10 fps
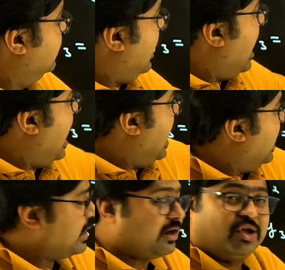
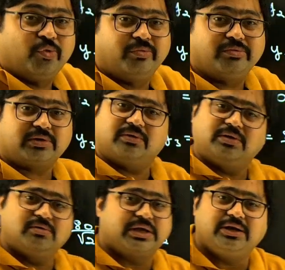r.
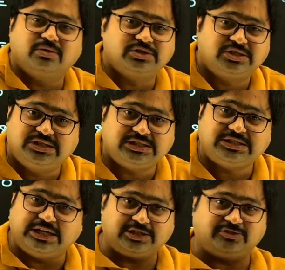You can use
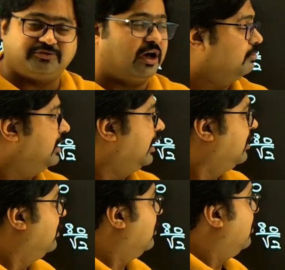distance formula,
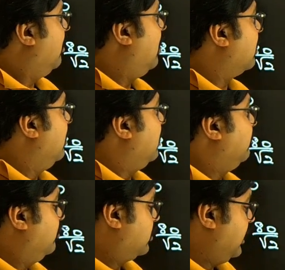or
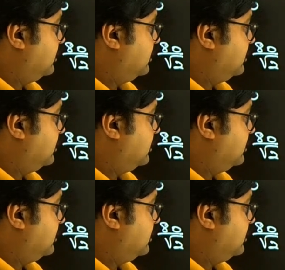if you can